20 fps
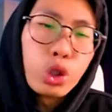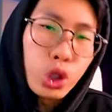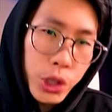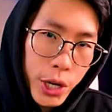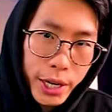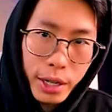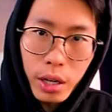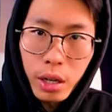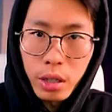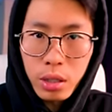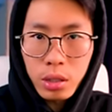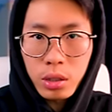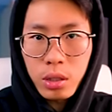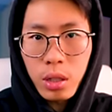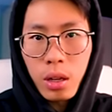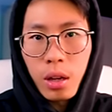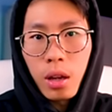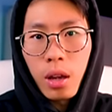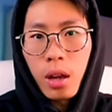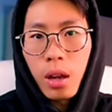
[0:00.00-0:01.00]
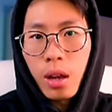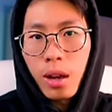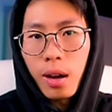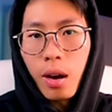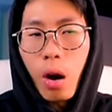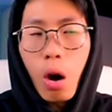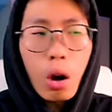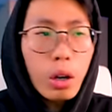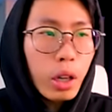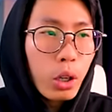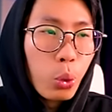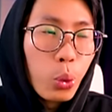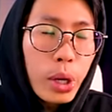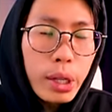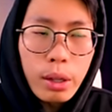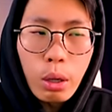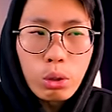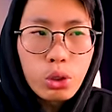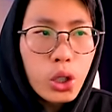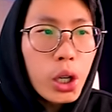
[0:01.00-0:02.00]
traders. All the
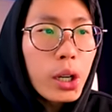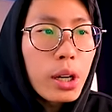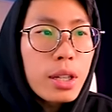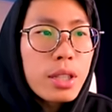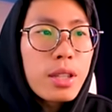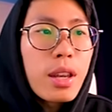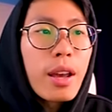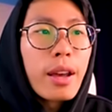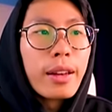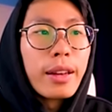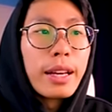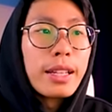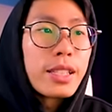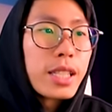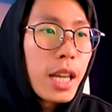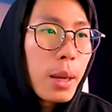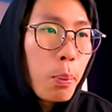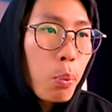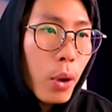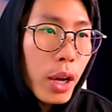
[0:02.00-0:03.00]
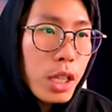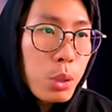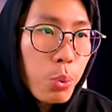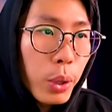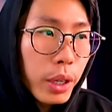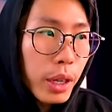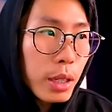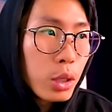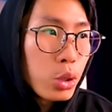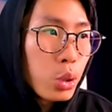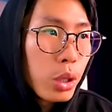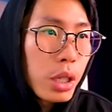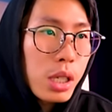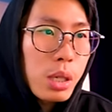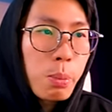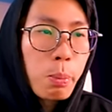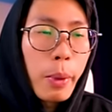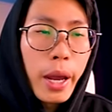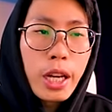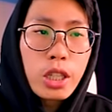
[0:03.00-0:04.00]
retail traders, they see price breaking through
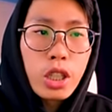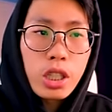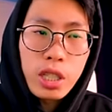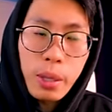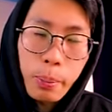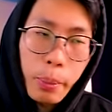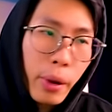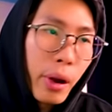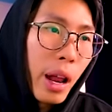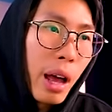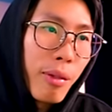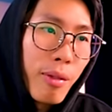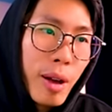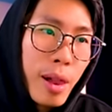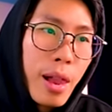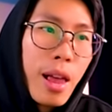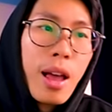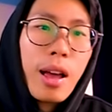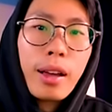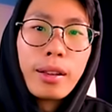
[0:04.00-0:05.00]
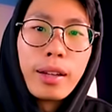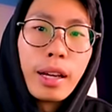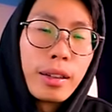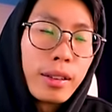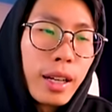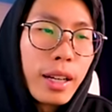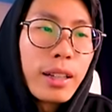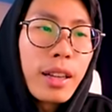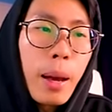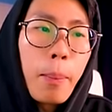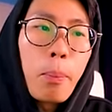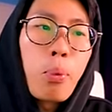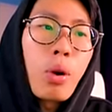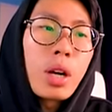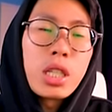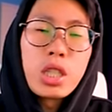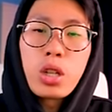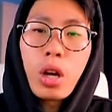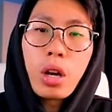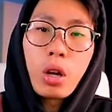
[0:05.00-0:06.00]
this major support level. They think that
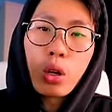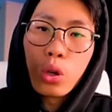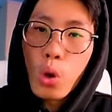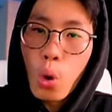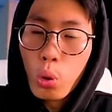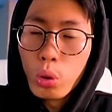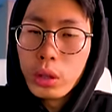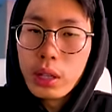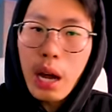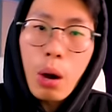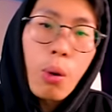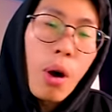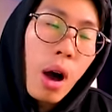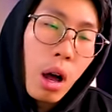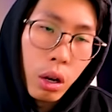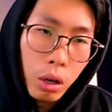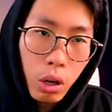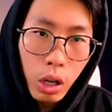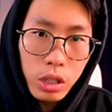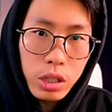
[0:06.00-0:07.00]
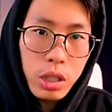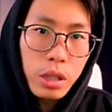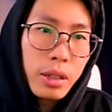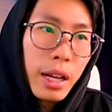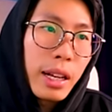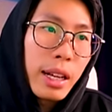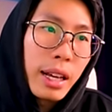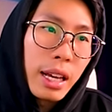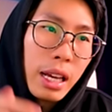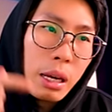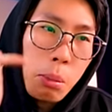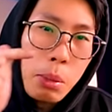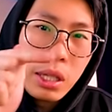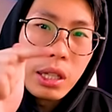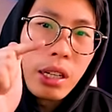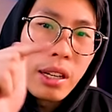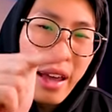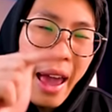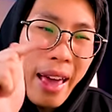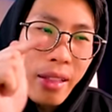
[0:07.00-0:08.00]
price is going to go down a lot. Then they
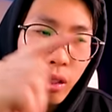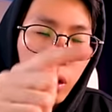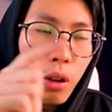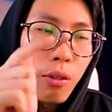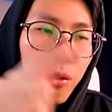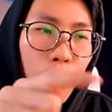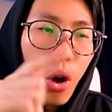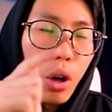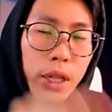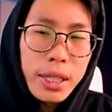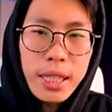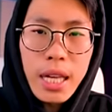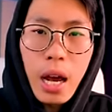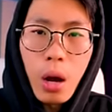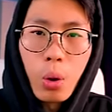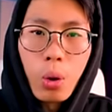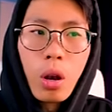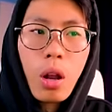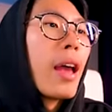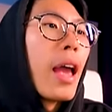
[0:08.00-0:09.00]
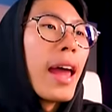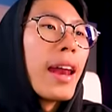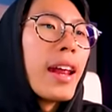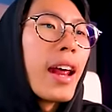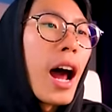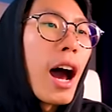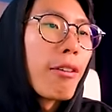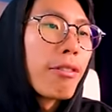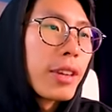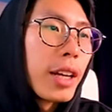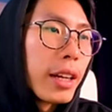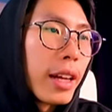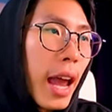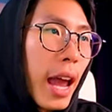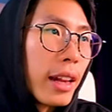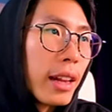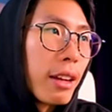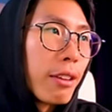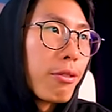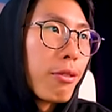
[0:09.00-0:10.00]
immediately enter for a sell. And then after they
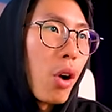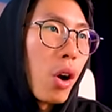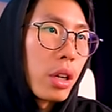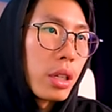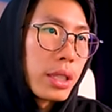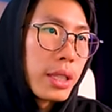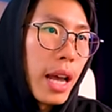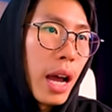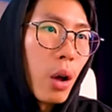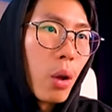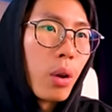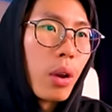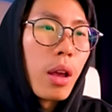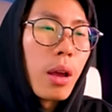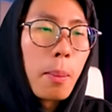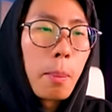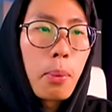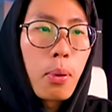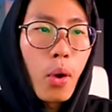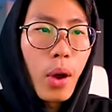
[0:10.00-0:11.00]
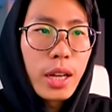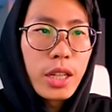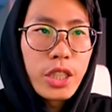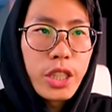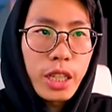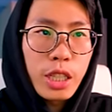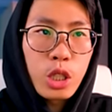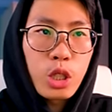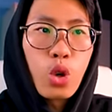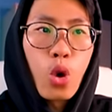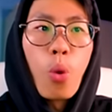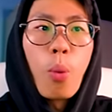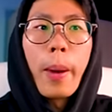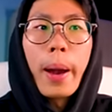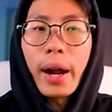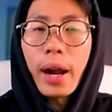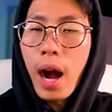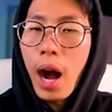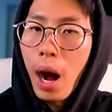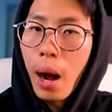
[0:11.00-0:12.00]
entered for a sell, price just go
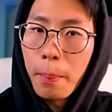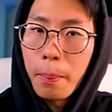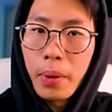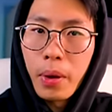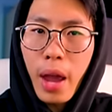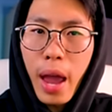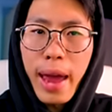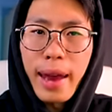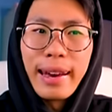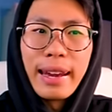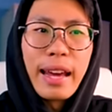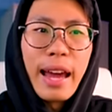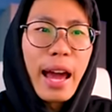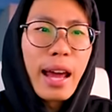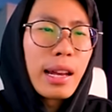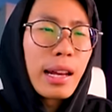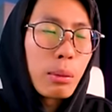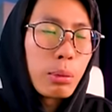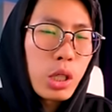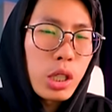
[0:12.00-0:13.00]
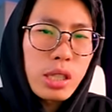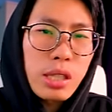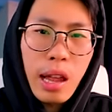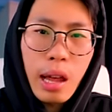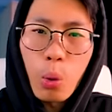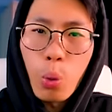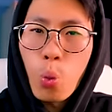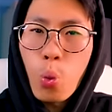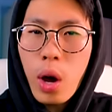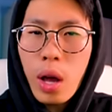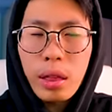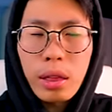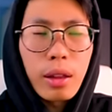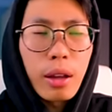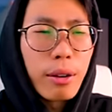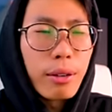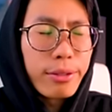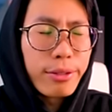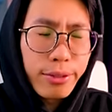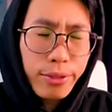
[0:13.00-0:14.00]
back up. And they end up just like, what
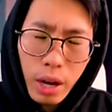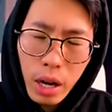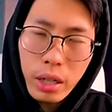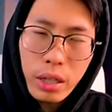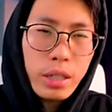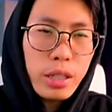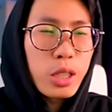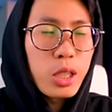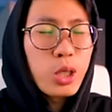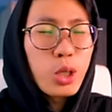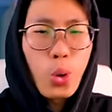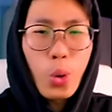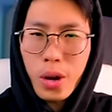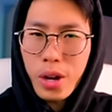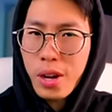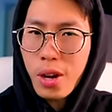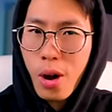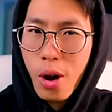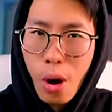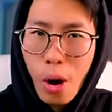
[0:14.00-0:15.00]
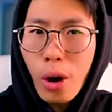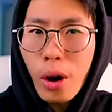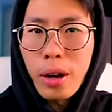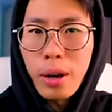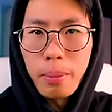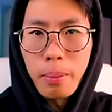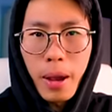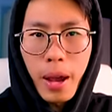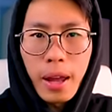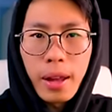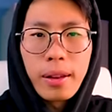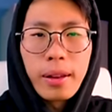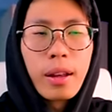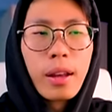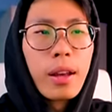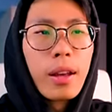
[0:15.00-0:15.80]
the fuck is going on, man?